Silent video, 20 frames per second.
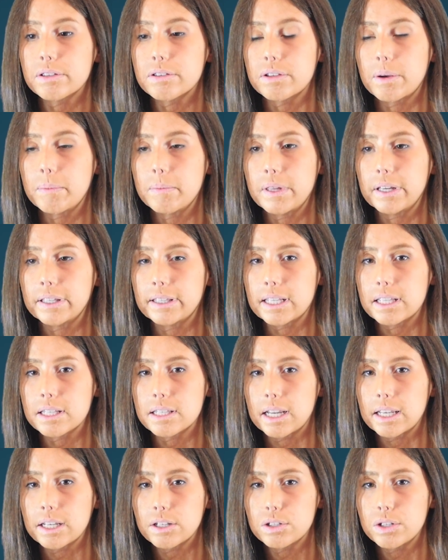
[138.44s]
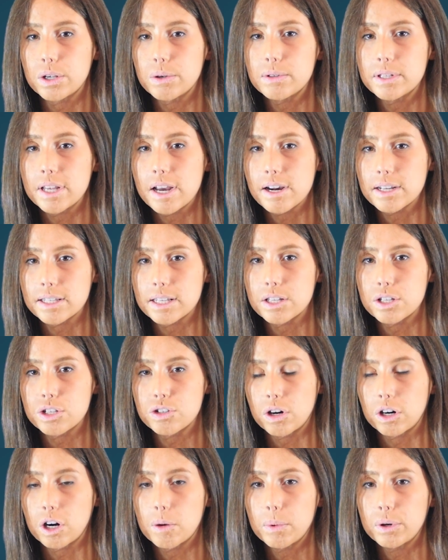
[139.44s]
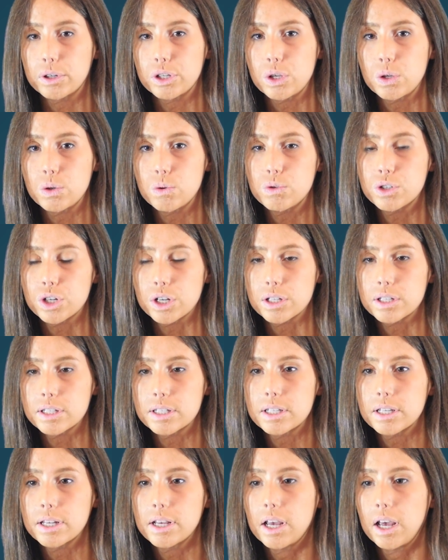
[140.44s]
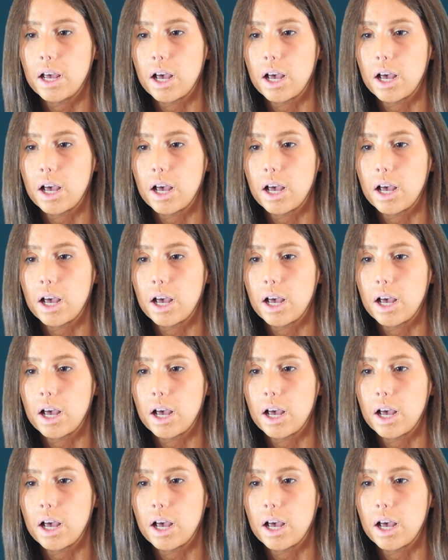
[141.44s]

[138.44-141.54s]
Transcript: something that's like so serious it's strung upon you, just